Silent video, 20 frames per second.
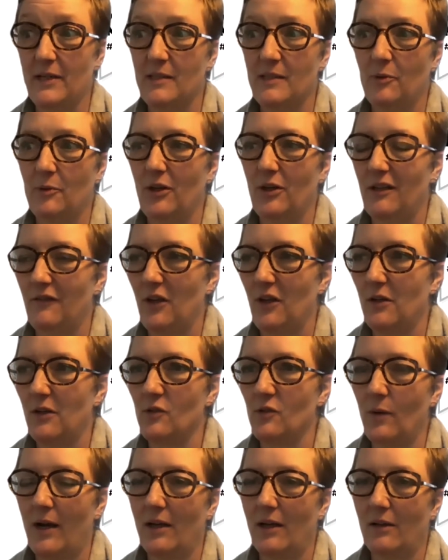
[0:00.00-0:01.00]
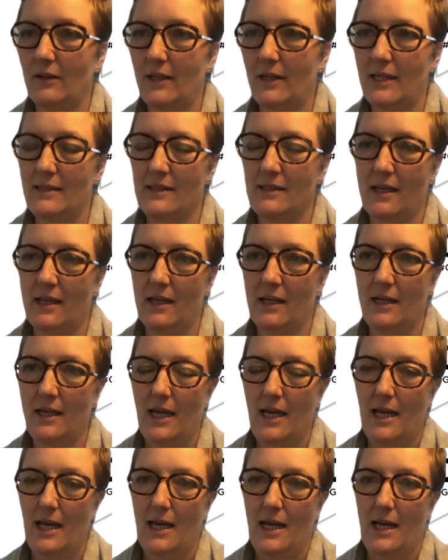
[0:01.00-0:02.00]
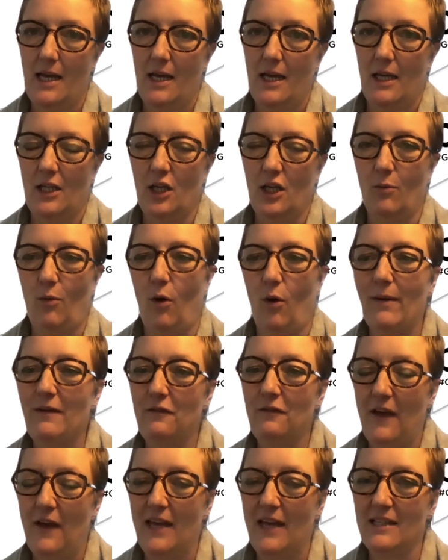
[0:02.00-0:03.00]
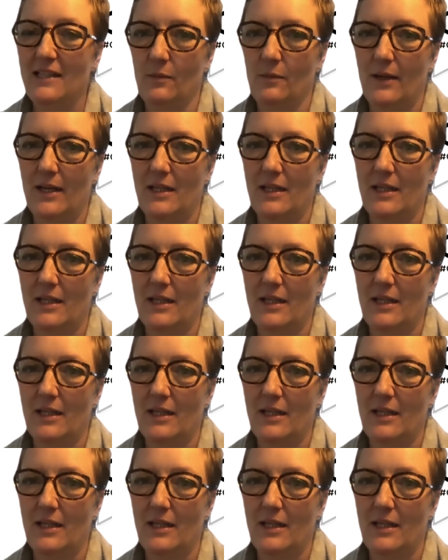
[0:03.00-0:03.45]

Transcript: point of view as well is that, you know, what we're faced with is